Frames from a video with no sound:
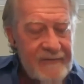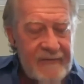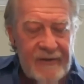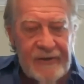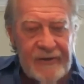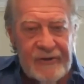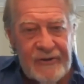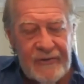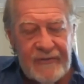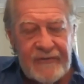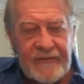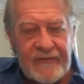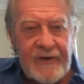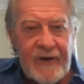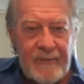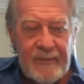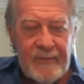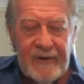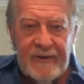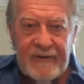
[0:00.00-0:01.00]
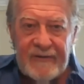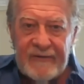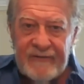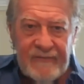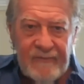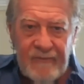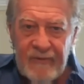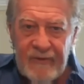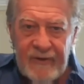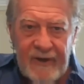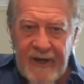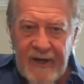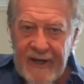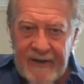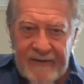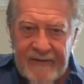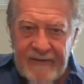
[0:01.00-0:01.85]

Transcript: The insurance companies would not